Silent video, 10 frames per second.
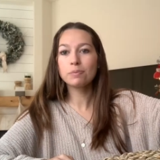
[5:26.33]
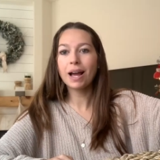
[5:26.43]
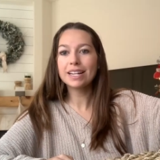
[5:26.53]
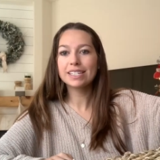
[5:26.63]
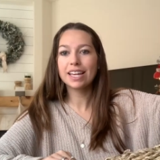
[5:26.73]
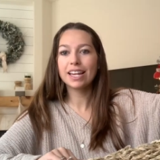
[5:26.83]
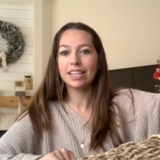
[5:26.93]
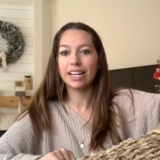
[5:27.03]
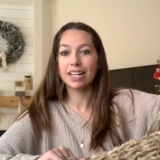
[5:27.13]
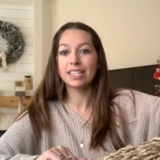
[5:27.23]
basket,
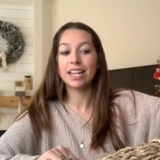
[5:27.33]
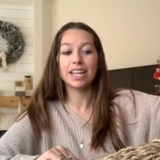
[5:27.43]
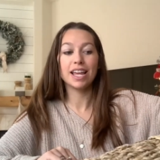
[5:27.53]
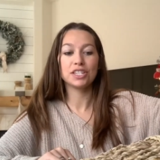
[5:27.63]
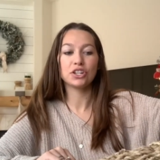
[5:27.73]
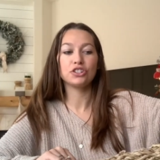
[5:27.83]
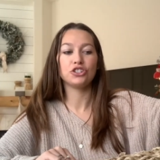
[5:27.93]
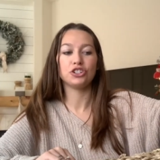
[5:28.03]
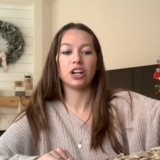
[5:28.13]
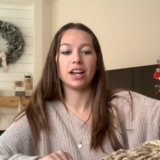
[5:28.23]
like I said, is
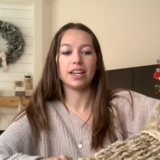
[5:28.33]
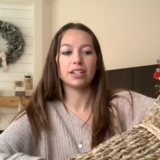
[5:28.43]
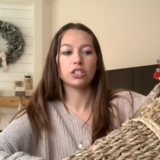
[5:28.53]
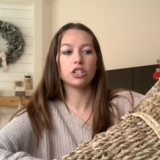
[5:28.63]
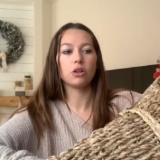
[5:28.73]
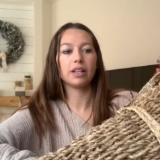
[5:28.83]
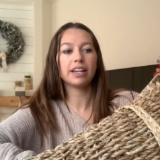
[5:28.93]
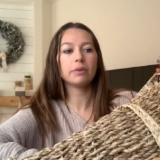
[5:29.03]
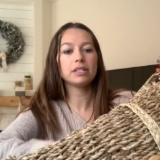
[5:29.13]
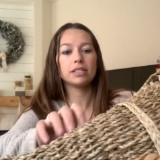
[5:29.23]
giant. So like
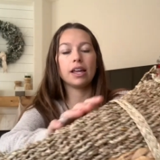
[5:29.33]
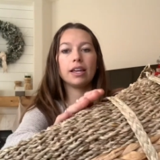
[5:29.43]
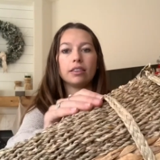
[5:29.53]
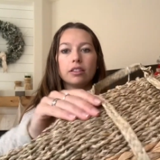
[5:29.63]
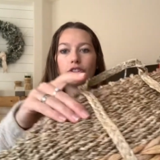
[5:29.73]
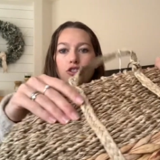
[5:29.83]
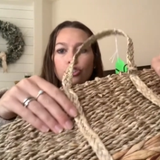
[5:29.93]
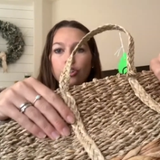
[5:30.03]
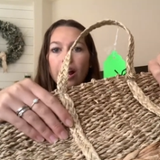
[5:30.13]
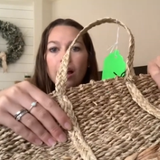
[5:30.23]
I was saying, the
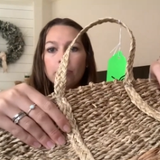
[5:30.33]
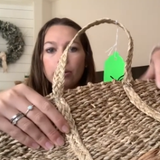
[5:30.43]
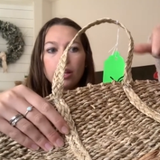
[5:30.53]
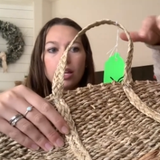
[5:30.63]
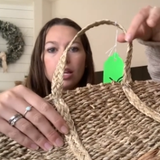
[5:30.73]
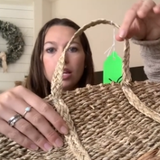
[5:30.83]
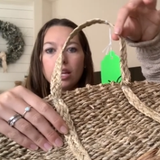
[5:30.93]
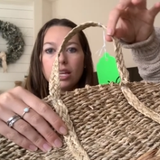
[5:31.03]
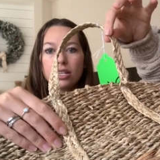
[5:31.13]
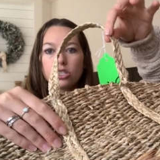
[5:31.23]
strap
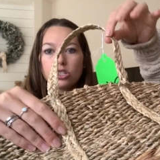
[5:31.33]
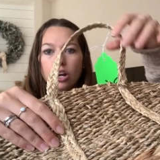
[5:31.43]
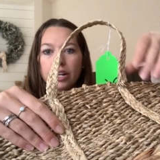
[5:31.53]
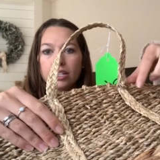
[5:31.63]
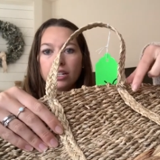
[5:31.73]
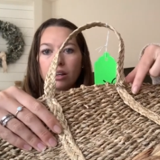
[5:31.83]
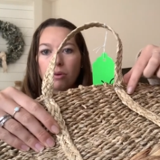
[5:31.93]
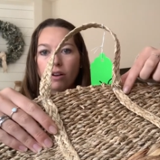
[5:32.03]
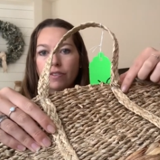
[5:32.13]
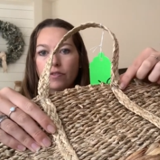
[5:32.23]
is starting to come
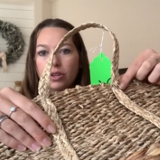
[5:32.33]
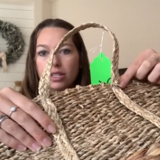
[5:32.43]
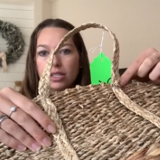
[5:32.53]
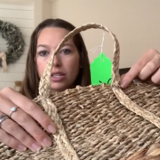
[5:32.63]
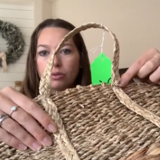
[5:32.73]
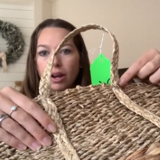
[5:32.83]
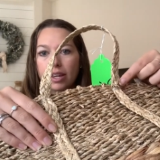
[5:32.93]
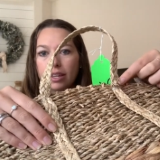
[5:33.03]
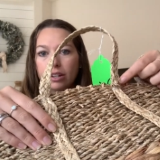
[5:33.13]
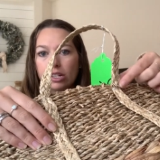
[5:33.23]
off. If you can see right
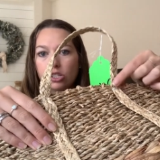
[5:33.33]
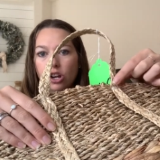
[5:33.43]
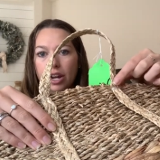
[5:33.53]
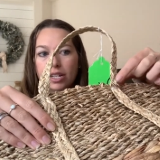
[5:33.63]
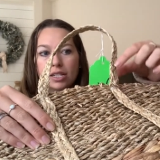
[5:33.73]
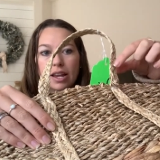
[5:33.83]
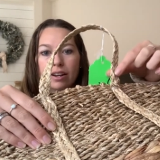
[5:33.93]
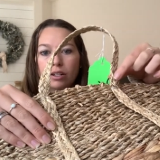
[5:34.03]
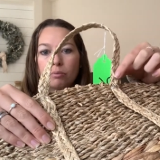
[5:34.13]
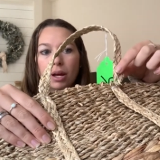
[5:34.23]
here, it's starting to
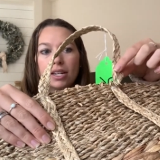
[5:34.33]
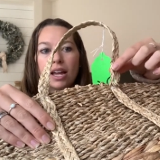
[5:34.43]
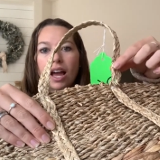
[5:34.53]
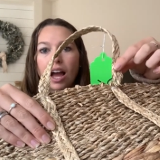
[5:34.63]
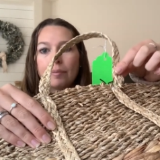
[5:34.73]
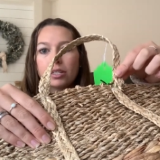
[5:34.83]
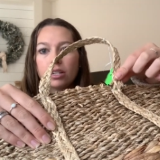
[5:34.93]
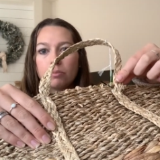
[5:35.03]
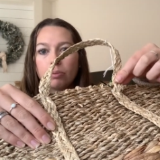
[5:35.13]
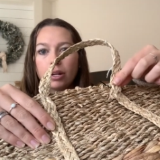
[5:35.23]
tear, but I'm just
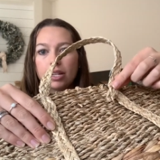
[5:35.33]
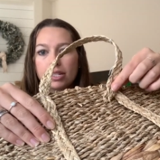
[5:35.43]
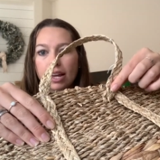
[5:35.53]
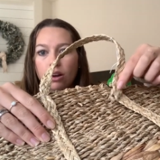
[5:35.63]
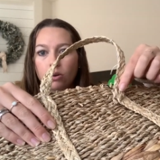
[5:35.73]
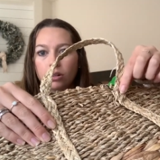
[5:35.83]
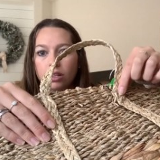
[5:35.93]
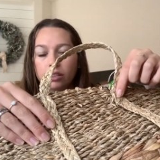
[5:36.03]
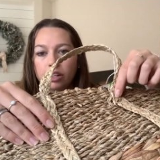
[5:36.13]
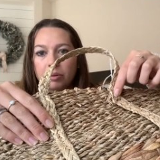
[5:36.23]
gonna put it down a
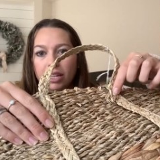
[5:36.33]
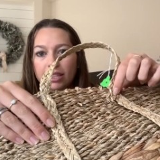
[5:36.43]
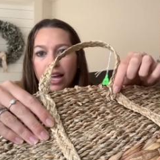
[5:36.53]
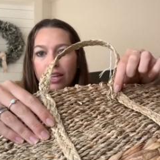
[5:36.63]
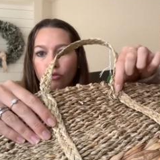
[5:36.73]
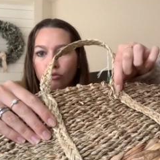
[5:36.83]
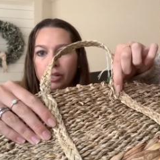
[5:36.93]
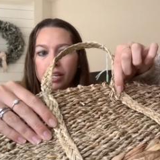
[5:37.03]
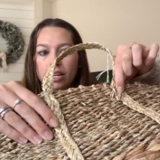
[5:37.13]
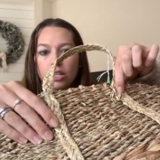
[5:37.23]
little bit like that and
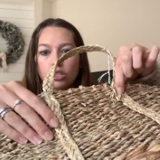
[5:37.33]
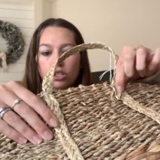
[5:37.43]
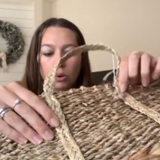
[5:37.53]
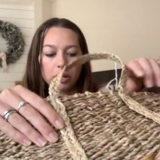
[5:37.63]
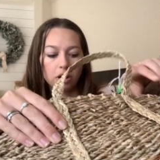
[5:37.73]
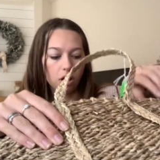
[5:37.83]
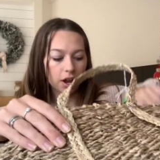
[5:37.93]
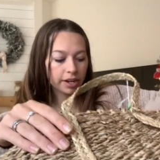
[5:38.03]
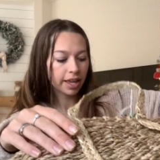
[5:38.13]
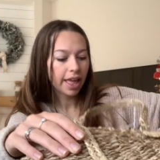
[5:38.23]
re-sew it on.